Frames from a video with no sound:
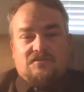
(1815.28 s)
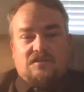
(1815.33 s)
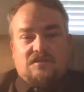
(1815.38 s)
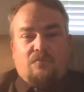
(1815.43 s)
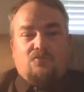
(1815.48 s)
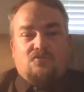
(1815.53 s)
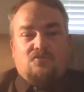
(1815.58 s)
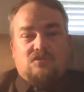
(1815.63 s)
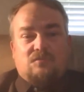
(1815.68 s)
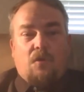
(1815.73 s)

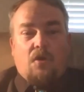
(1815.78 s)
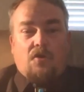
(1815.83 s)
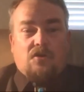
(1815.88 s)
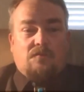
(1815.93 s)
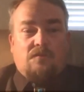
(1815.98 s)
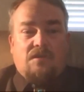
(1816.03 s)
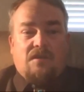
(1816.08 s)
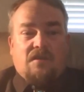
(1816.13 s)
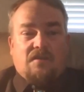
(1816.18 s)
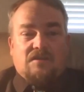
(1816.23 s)
Someone who's smarter
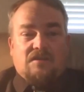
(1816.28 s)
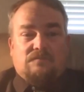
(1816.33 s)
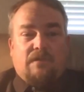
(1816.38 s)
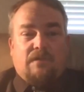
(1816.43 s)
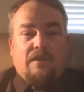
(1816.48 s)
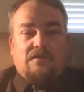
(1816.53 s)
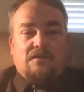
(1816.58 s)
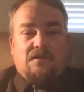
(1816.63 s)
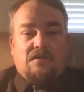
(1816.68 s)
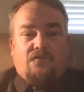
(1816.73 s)
than me can
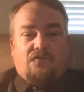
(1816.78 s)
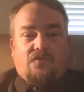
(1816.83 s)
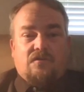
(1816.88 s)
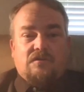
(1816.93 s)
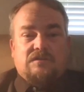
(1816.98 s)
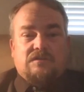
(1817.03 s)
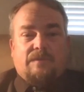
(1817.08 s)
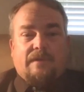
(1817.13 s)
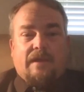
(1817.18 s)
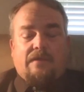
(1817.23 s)
explain the
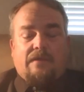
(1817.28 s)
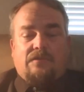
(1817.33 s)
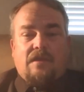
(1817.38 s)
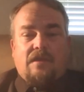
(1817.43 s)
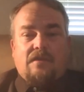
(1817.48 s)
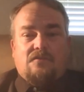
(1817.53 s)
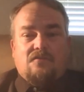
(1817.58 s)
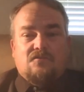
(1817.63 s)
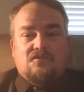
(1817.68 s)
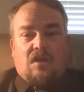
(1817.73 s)
difference, but I
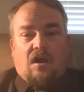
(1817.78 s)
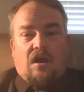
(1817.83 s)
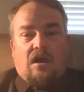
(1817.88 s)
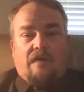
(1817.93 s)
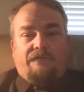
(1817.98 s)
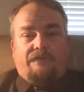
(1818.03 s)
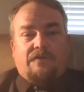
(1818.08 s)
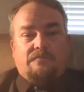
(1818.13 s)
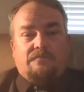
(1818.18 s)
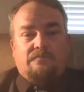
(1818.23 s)
think there's
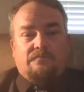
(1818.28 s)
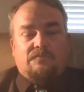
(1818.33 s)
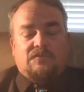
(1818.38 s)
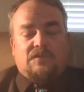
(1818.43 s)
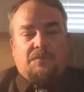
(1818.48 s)
often,